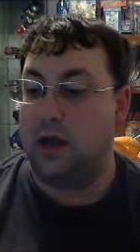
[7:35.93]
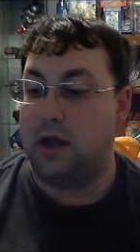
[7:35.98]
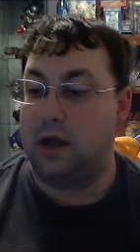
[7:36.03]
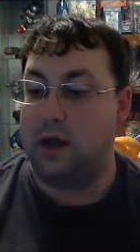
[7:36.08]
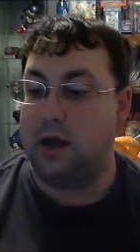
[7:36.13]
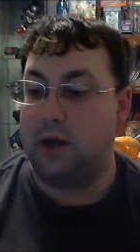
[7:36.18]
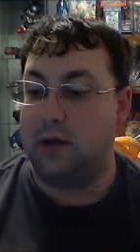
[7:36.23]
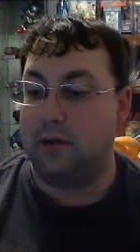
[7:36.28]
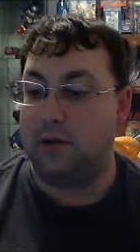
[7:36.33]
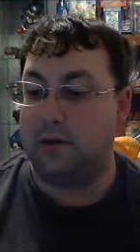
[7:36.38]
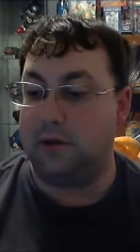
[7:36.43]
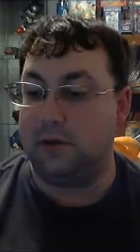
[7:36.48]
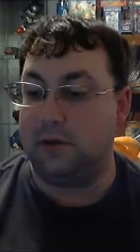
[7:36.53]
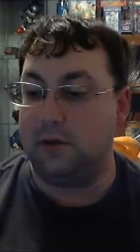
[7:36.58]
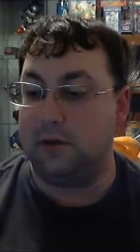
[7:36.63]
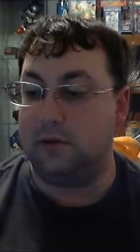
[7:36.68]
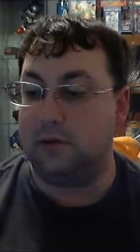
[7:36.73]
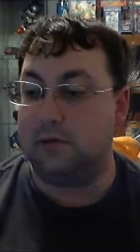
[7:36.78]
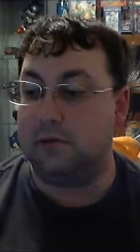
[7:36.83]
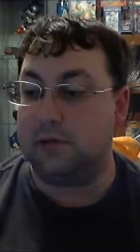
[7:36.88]
Uh,
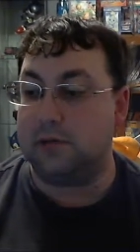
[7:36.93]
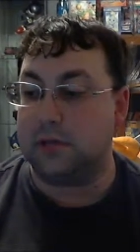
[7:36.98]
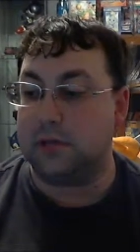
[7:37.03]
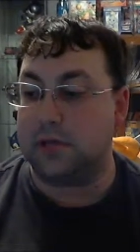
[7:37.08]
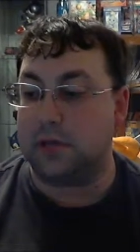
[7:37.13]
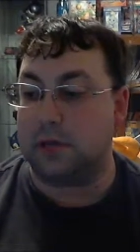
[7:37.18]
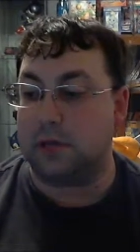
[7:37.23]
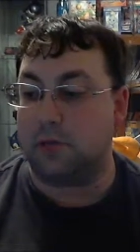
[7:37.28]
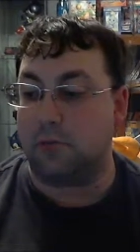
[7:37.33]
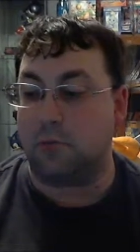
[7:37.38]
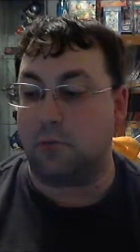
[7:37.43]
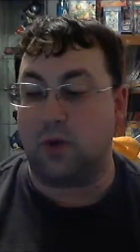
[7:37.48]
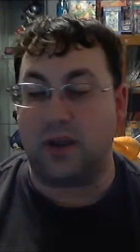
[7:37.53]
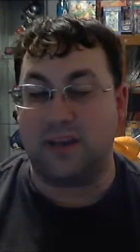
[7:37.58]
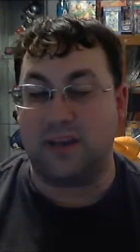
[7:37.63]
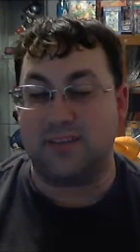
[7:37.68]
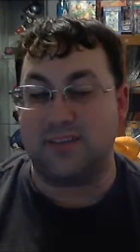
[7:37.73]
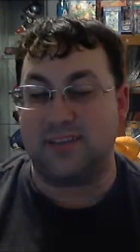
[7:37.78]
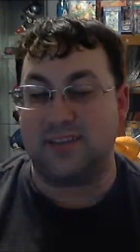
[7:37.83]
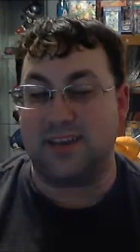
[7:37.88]
would
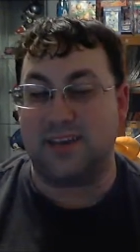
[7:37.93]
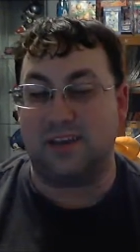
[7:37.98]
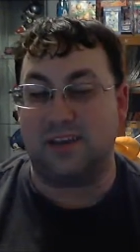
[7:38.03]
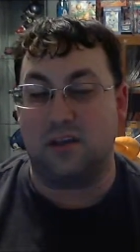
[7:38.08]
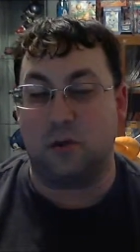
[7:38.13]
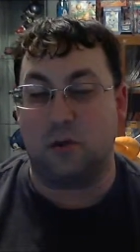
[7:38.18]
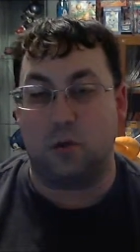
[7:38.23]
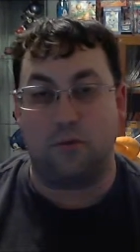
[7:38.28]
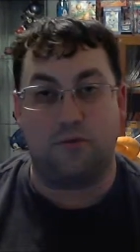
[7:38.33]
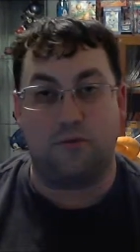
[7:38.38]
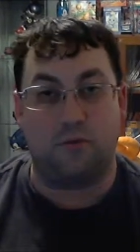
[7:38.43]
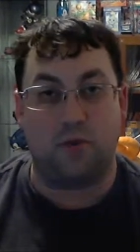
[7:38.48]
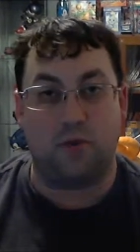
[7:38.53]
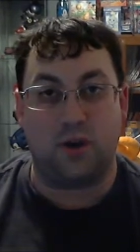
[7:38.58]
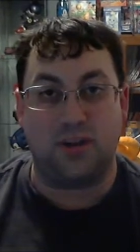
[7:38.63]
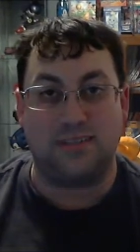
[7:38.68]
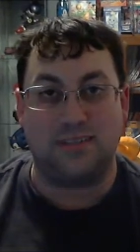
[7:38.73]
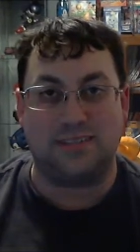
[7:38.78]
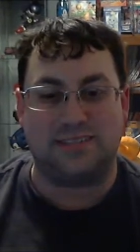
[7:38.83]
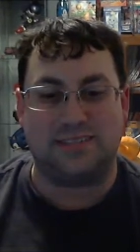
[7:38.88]
I say go for
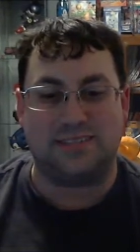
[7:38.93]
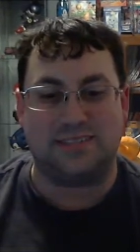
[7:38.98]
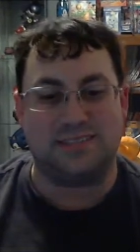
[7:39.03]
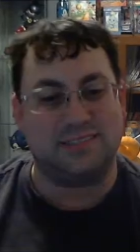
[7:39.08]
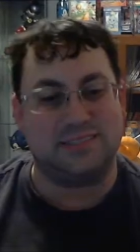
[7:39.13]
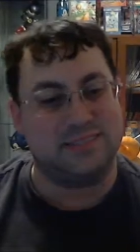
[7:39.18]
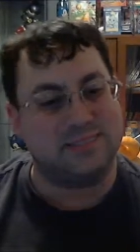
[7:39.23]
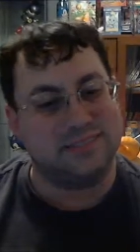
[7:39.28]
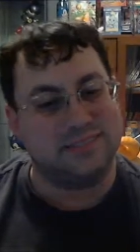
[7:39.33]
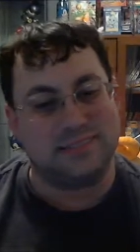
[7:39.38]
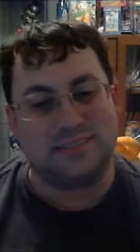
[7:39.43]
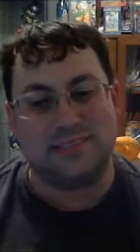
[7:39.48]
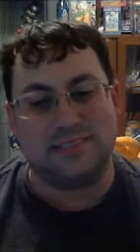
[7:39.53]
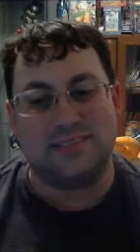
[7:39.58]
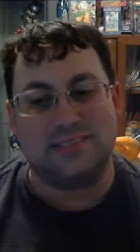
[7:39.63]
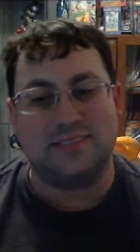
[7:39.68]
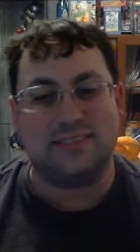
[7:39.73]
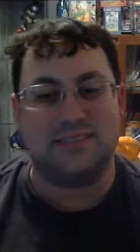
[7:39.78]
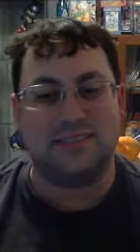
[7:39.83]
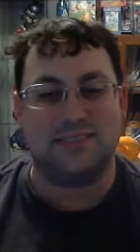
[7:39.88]
it?
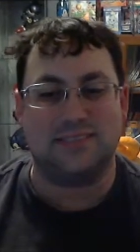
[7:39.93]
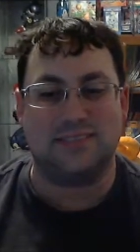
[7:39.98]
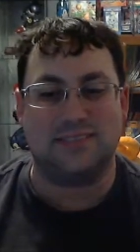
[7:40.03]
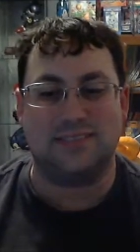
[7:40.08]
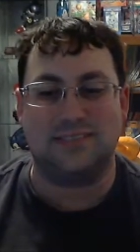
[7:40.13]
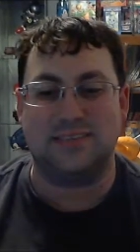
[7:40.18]
It's,